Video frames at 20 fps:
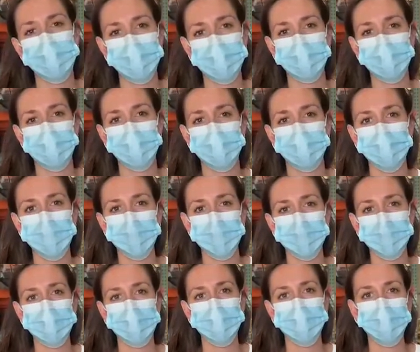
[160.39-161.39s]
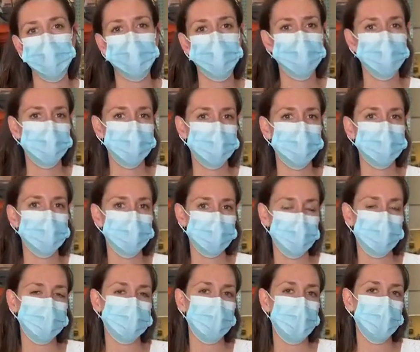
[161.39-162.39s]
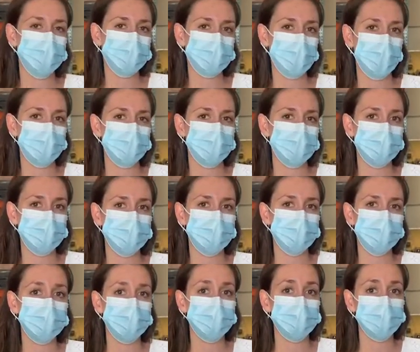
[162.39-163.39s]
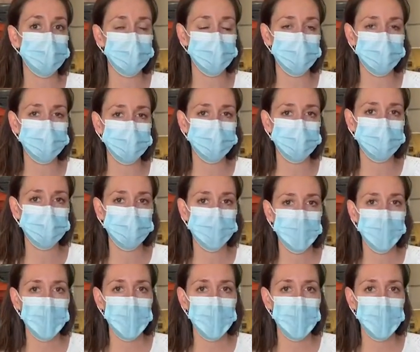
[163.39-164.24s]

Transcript: I think are that people don't realize how challenging this work is.